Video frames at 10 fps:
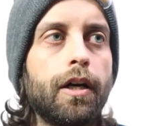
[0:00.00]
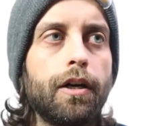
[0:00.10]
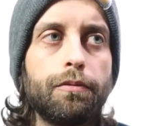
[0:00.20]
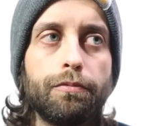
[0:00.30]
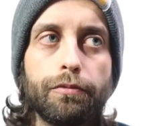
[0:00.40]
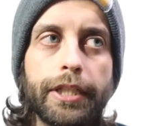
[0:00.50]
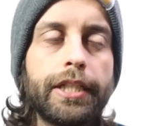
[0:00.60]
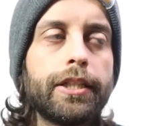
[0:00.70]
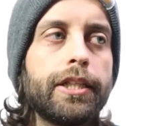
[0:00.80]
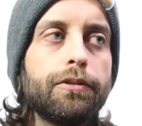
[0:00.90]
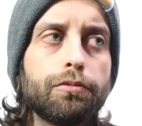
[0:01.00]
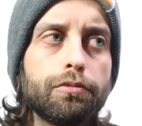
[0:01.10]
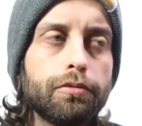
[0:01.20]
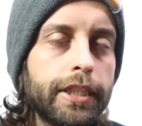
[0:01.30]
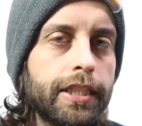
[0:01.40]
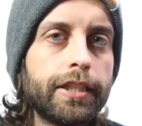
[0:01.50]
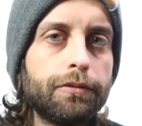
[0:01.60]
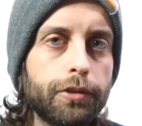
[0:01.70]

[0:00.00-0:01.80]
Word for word: a really, really,